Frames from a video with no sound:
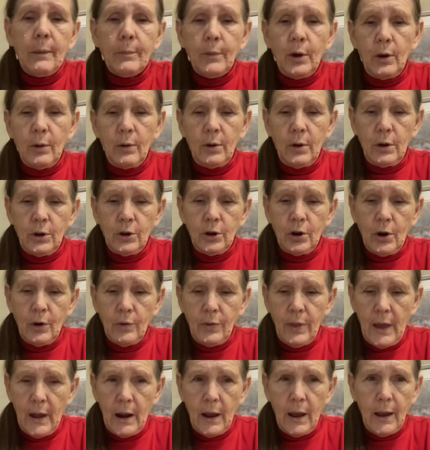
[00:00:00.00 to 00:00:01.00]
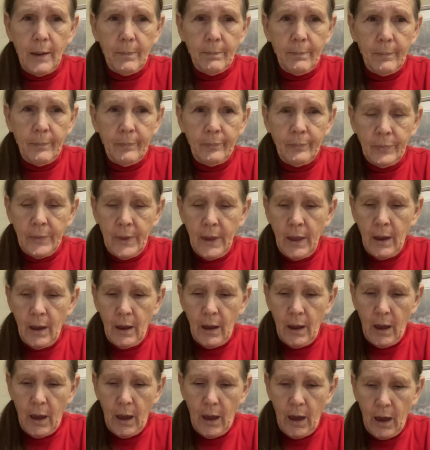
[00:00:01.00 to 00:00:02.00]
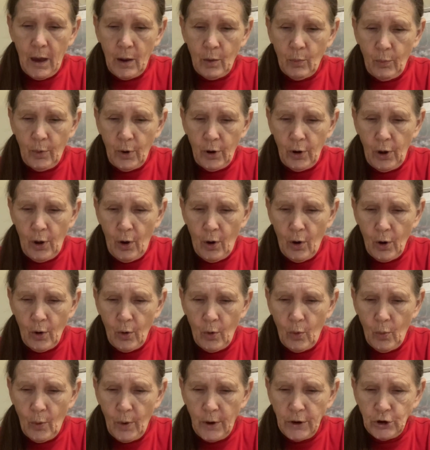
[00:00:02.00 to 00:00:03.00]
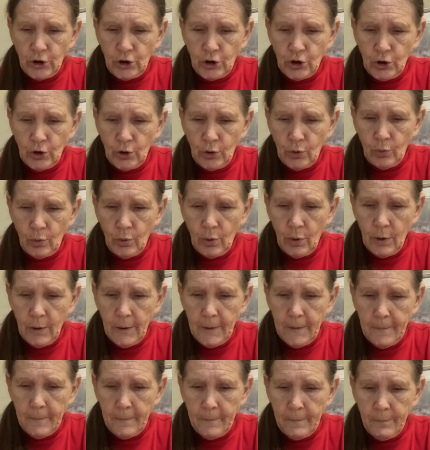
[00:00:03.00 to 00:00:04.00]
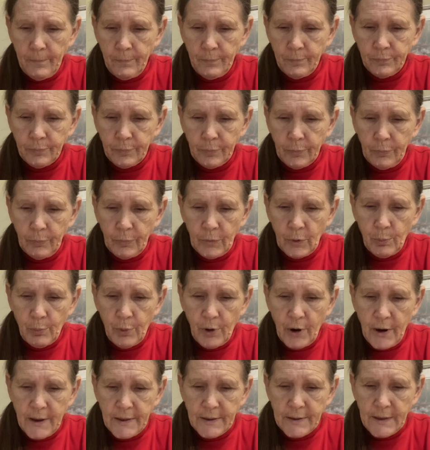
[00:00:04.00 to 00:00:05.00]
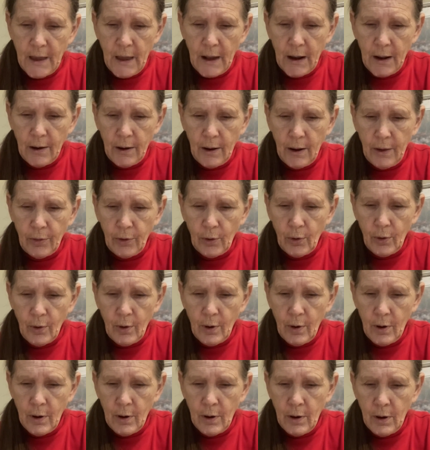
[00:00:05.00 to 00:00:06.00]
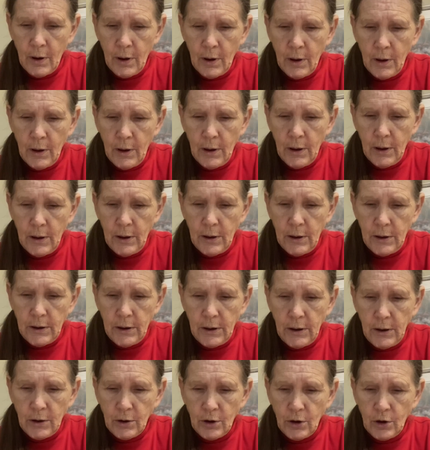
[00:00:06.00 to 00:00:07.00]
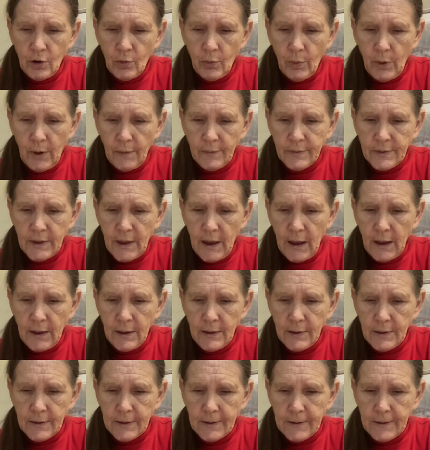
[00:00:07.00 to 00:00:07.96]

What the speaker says: going to turn that up, and we are going to press that another 10 to 12 seconds.